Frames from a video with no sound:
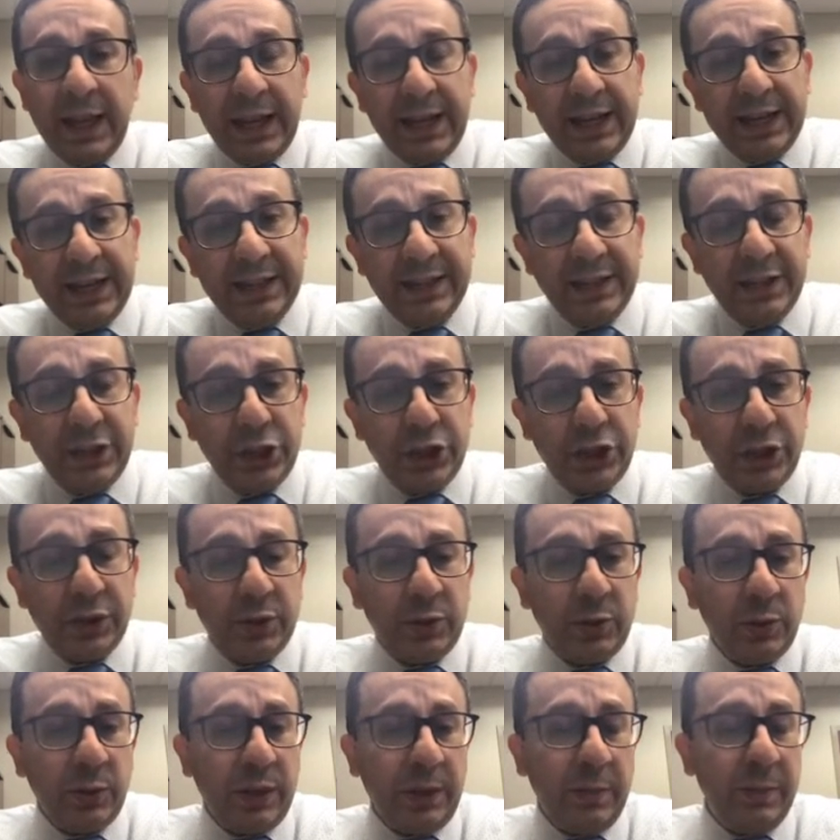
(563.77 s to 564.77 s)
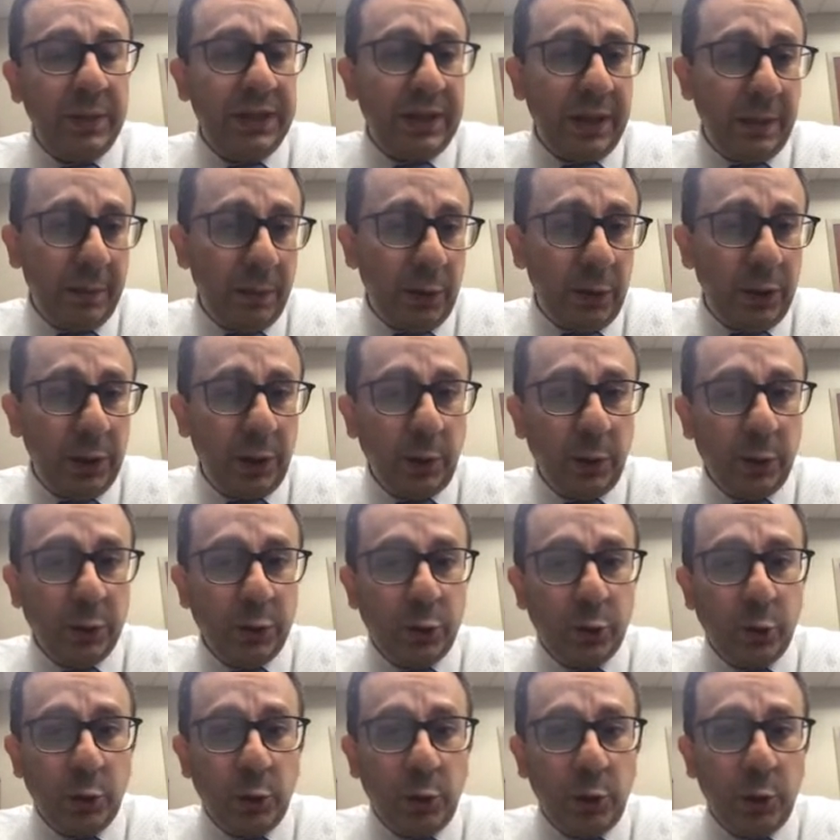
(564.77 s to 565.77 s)
In addition to the metabolic
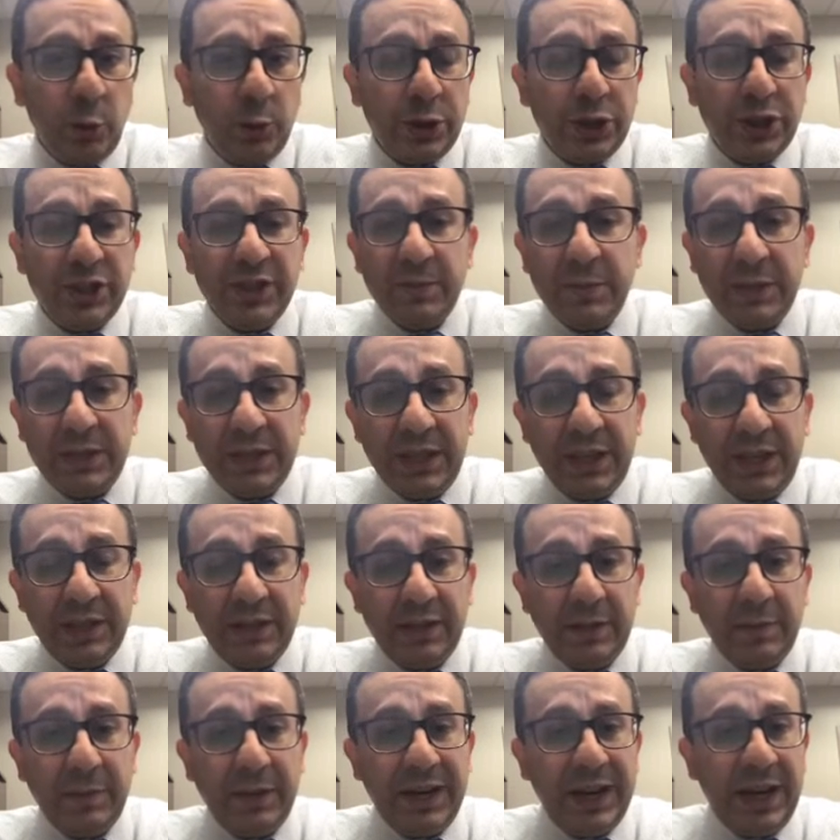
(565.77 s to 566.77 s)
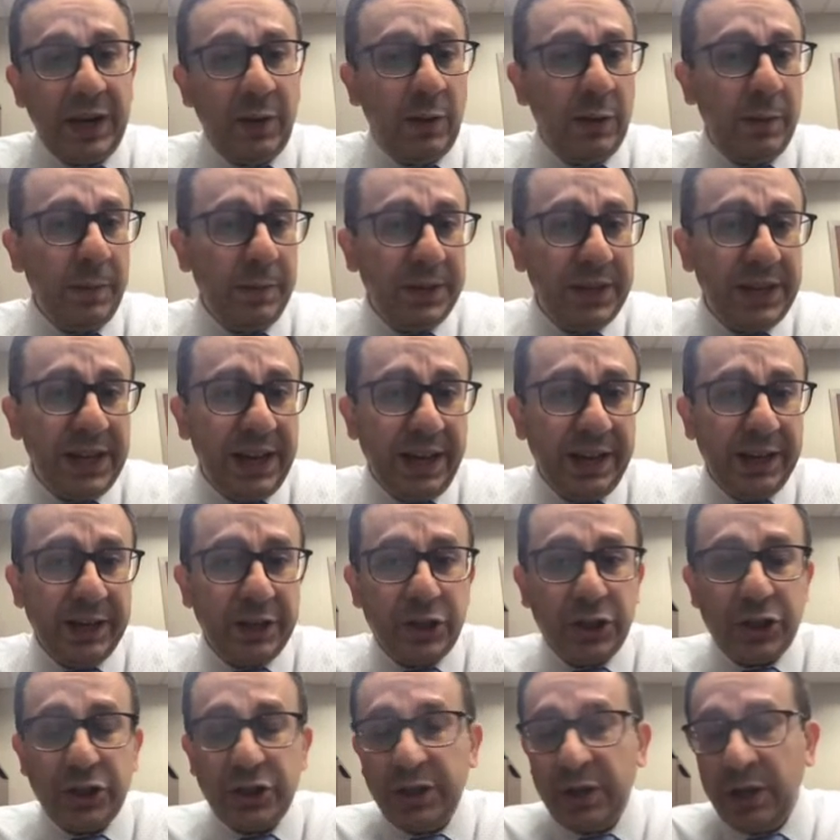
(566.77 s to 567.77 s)
control, which is mediated by our
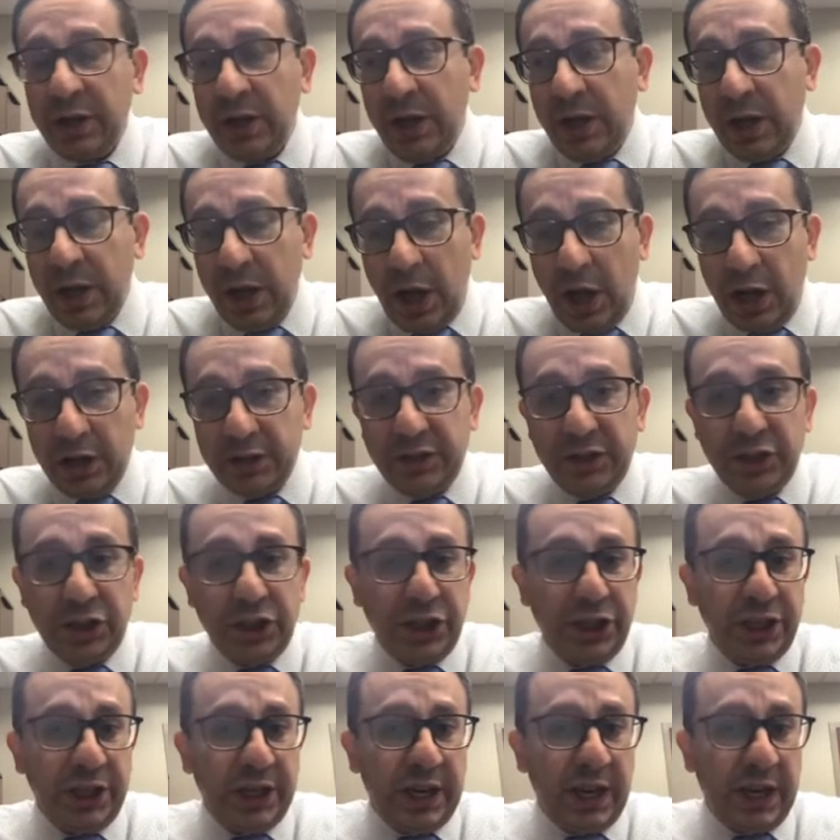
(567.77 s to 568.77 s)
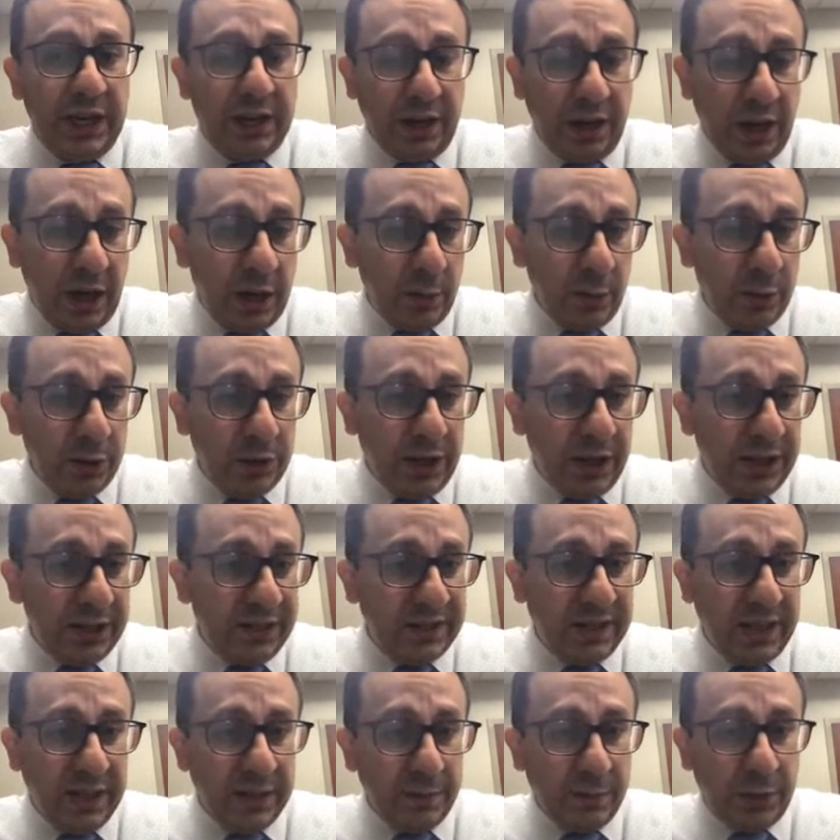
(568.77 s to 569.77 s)
pH, oxygen, and carbon
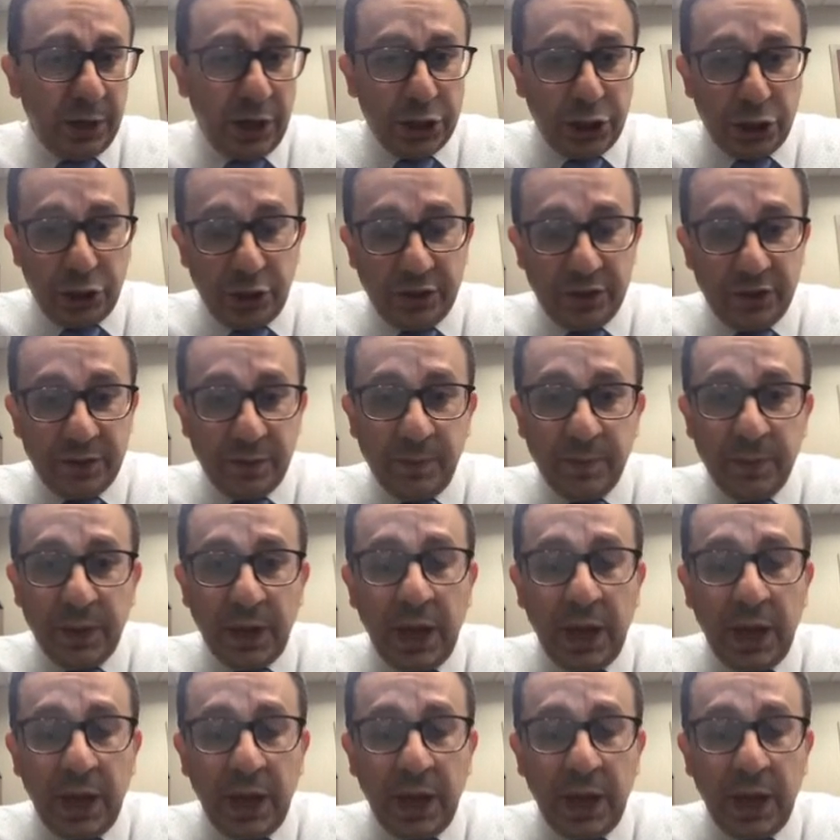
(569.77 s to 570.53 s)
dioxide pressures.